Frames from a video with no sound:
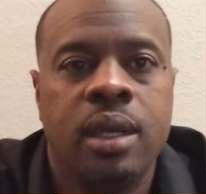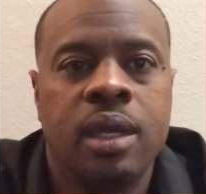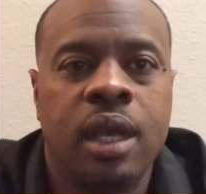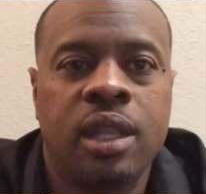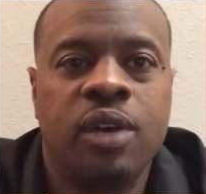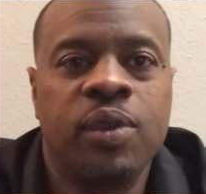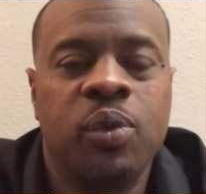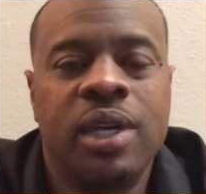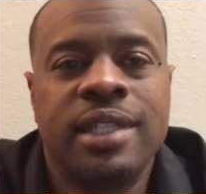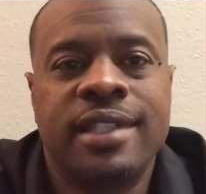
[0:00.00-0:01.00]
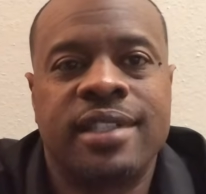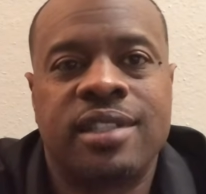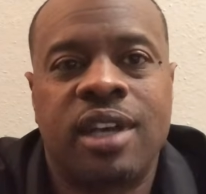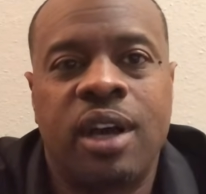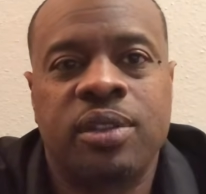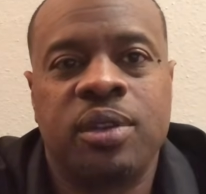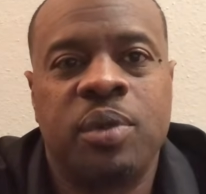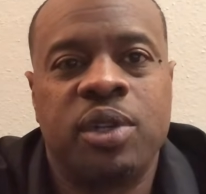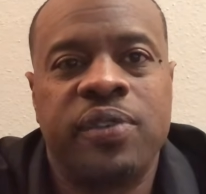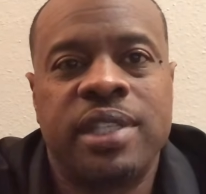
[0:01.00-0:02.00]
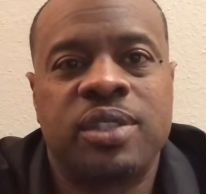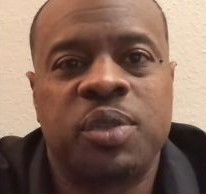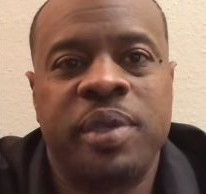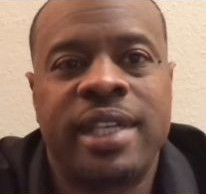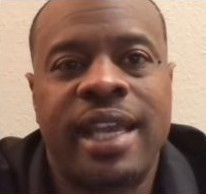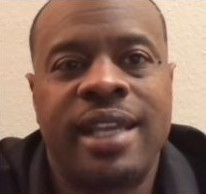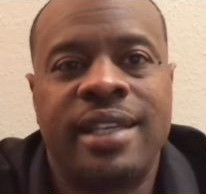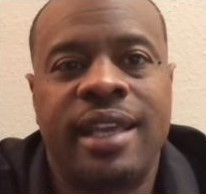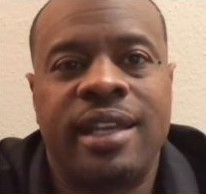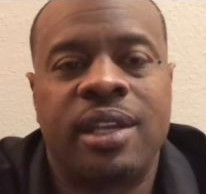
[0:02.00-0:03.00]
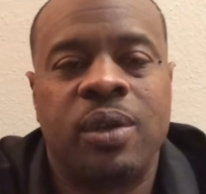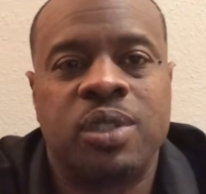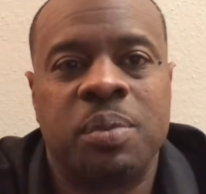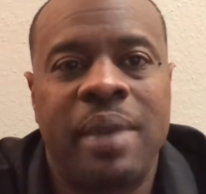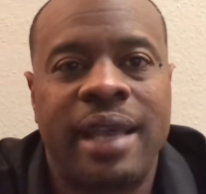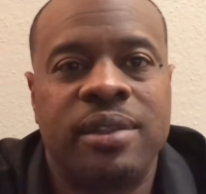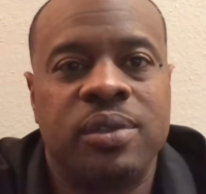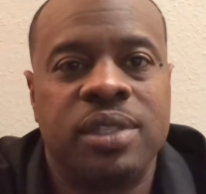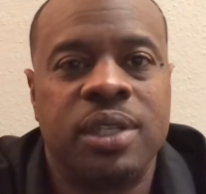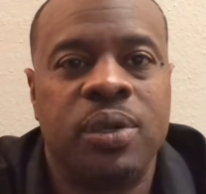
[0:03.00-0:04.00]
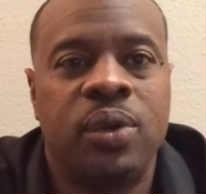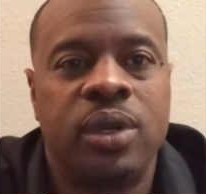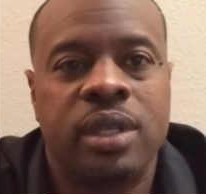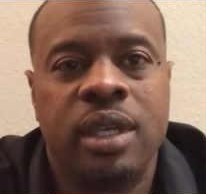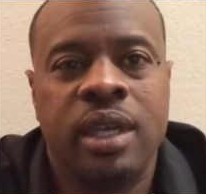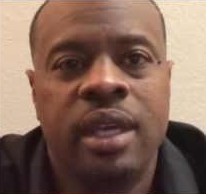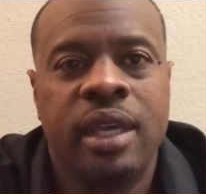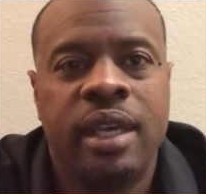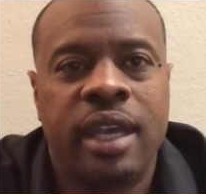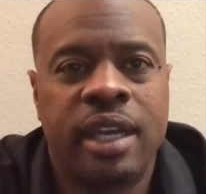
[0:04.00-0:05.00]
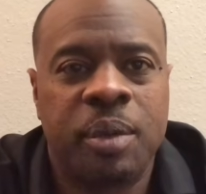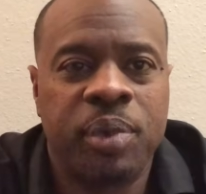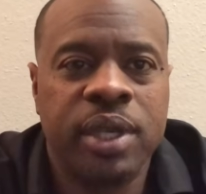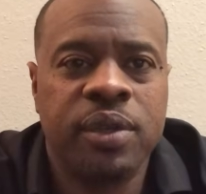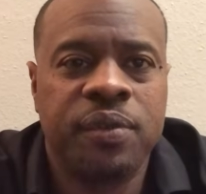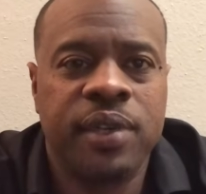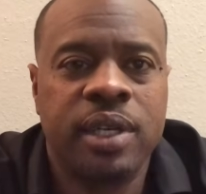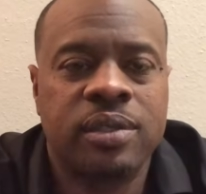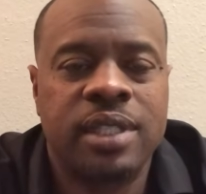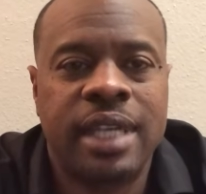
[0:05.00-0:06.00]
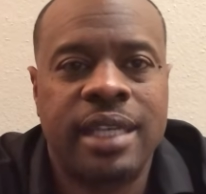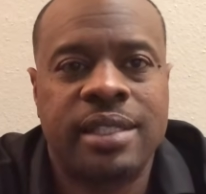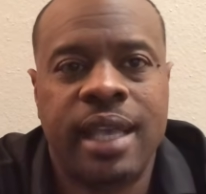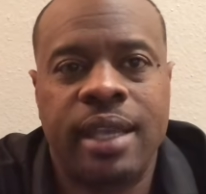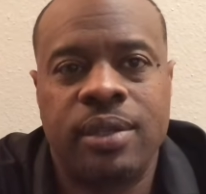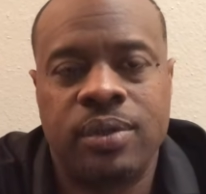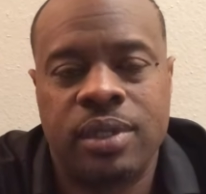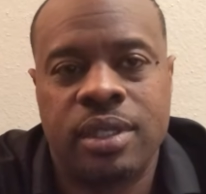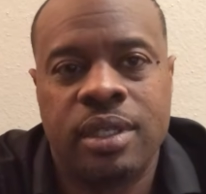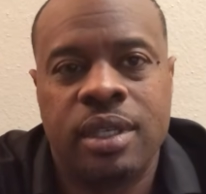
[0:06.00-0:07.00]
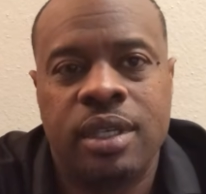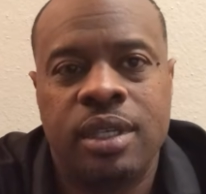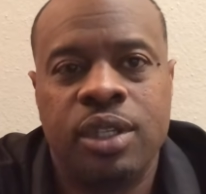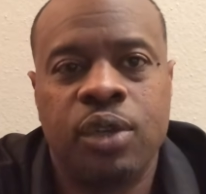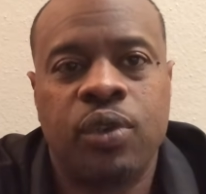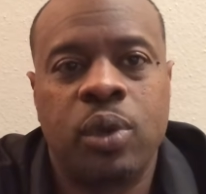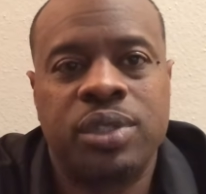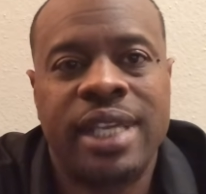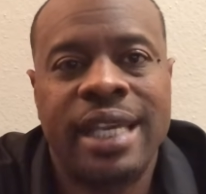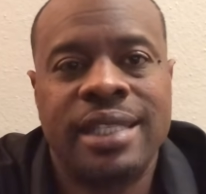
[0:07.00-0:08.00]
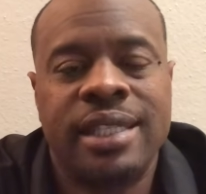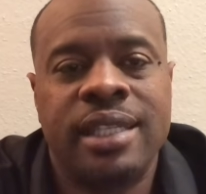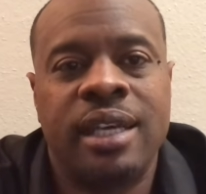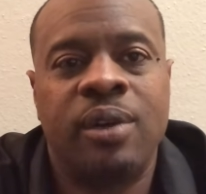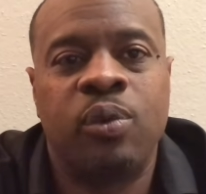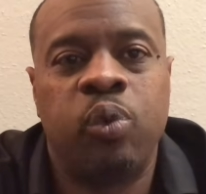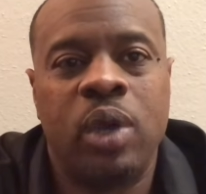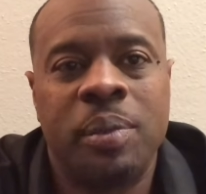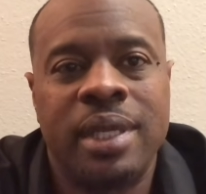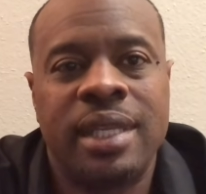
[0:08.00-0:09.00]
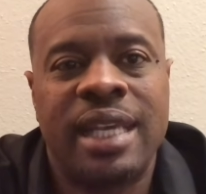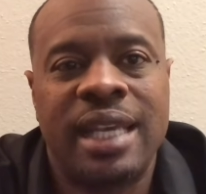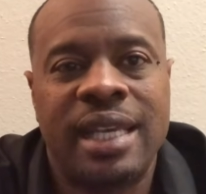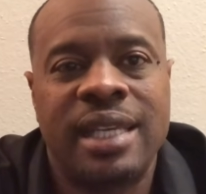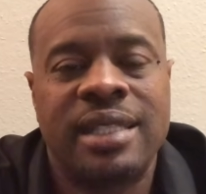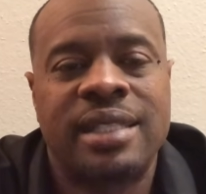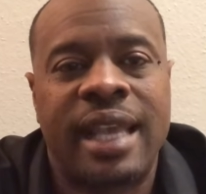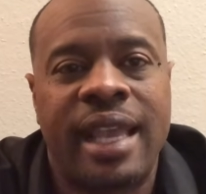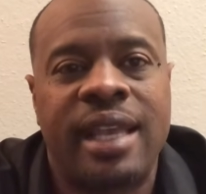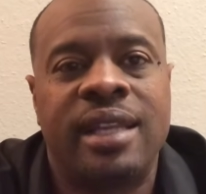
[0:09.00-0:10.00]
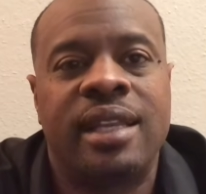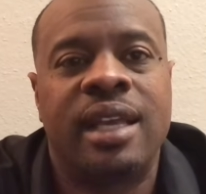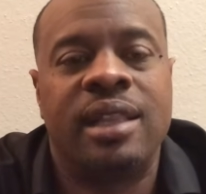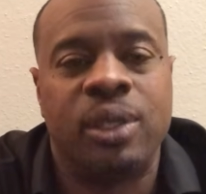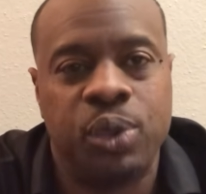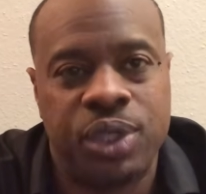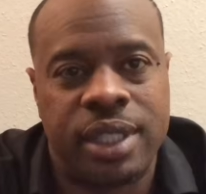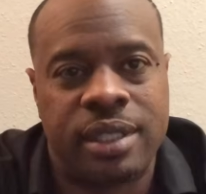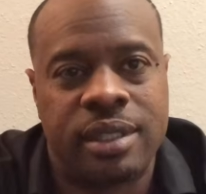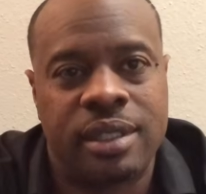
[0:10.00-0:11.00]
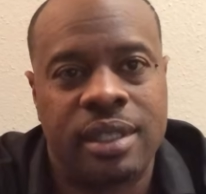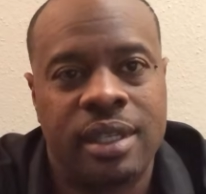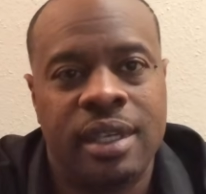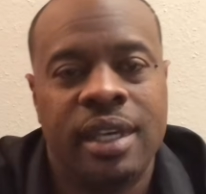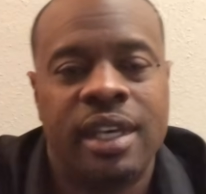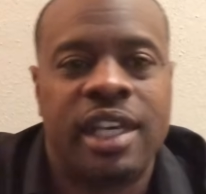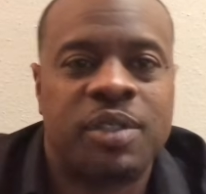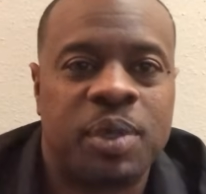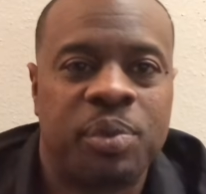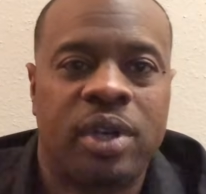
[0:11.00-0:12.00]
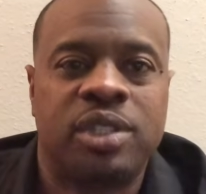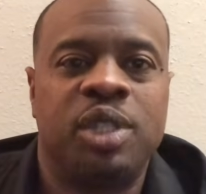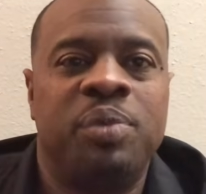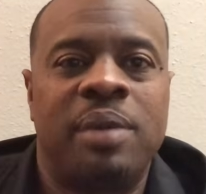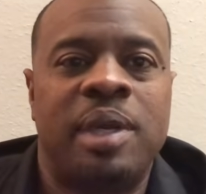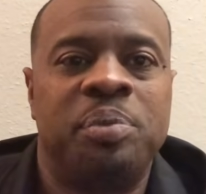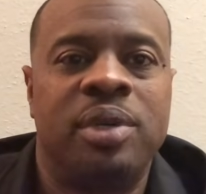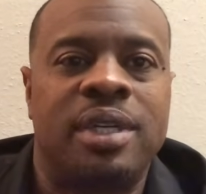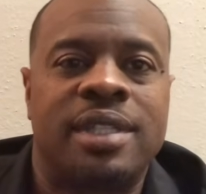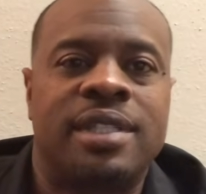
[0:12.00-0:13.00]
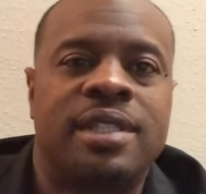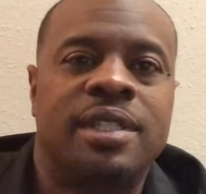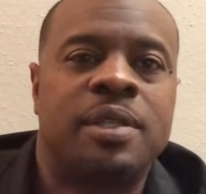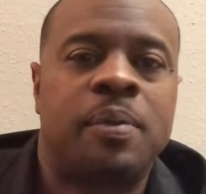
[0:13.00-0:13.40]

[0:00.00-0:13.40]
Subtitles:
Hello, everyone. This is author, motivational speaker, and dating coach Matthew C. Horne, and I'm bringing you a video tonight titled "Your Rotation of Women is an Illusion." It's been brought to you by my books,